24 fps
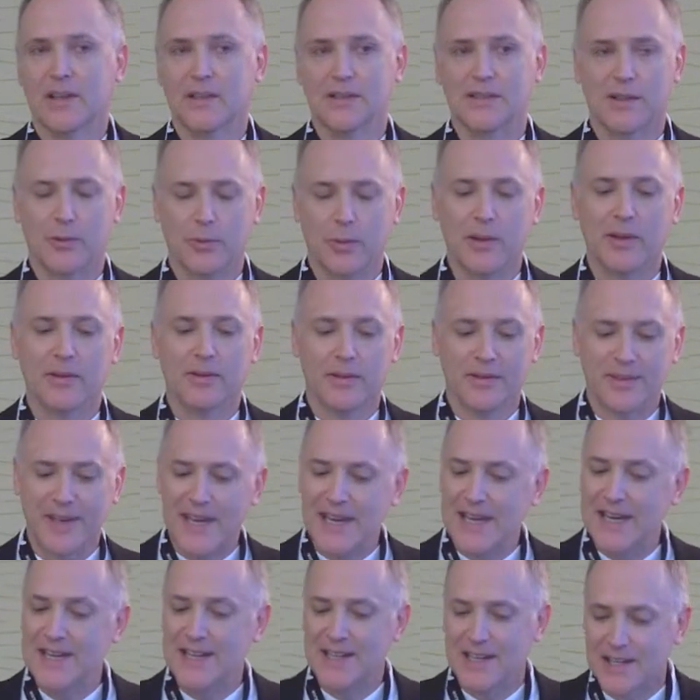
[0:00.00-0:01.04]
And so we have a
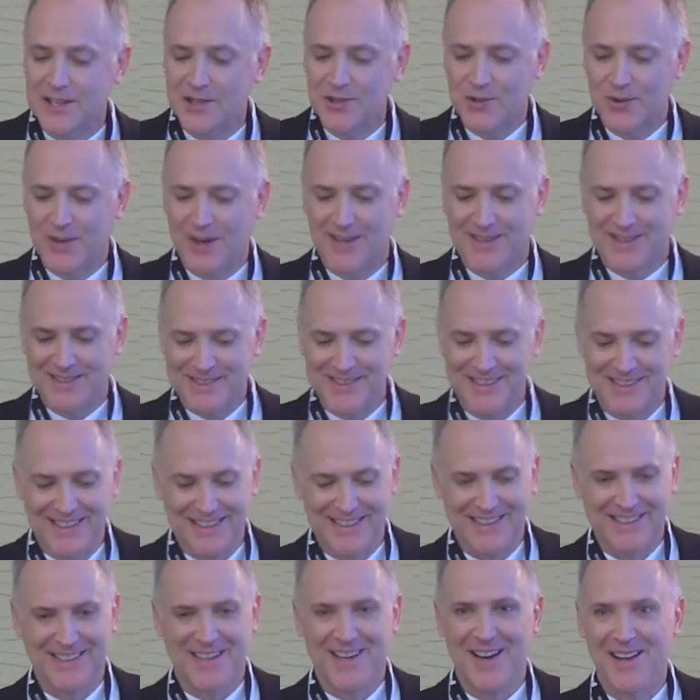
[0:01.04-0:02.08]
keen interest
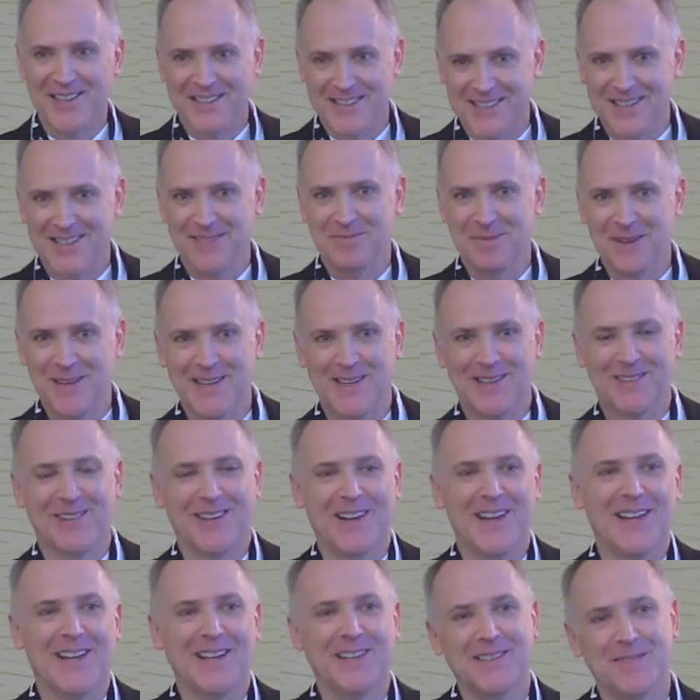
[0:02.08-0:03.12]
in content being
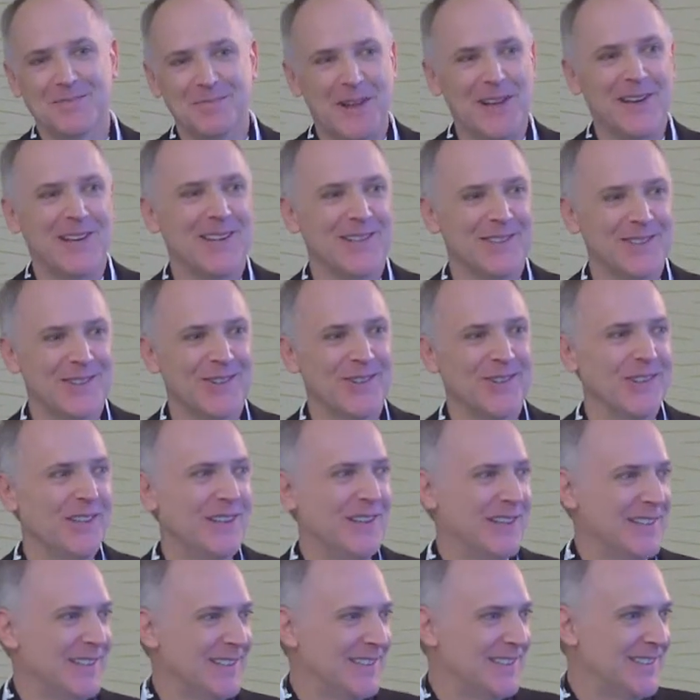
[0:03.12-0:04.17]
created and making sure
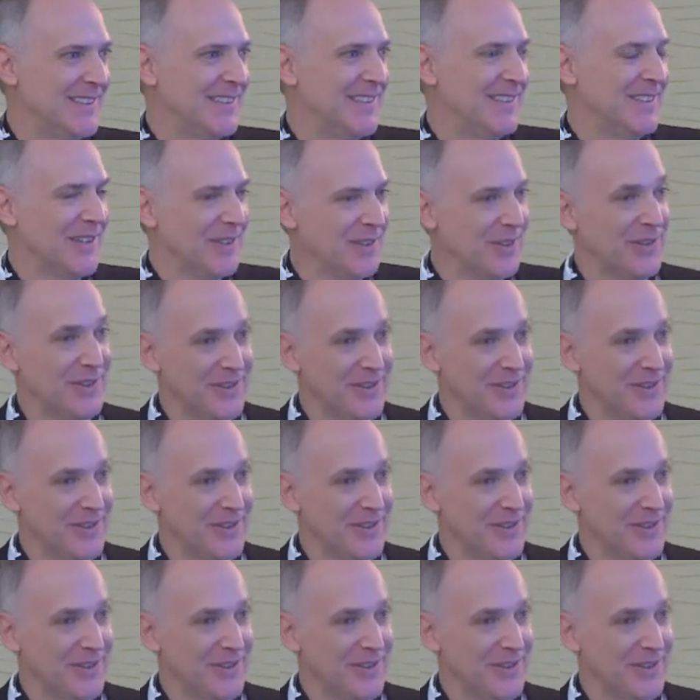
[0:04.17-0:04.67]
that it's